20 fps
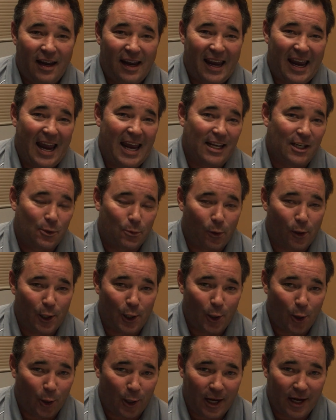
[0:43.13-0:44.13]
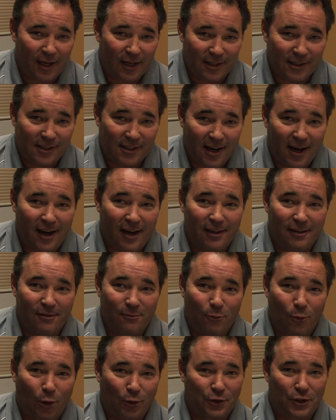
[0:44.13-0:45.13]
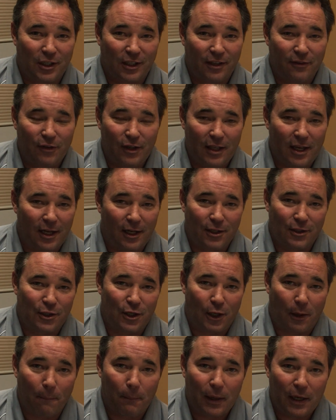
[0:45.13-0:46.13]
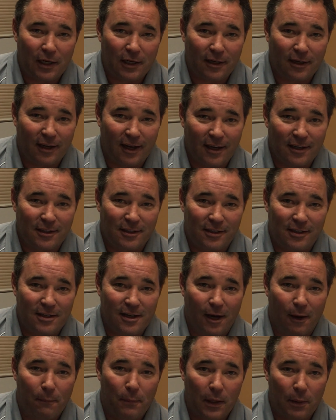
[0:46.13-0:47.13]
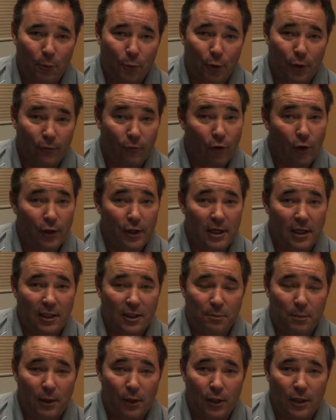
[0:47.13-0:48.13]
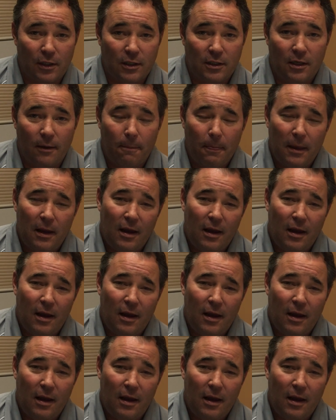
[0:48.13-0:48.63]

Hence why you're not getting a start whilst you're living there, because you're competing against people that have got the experience.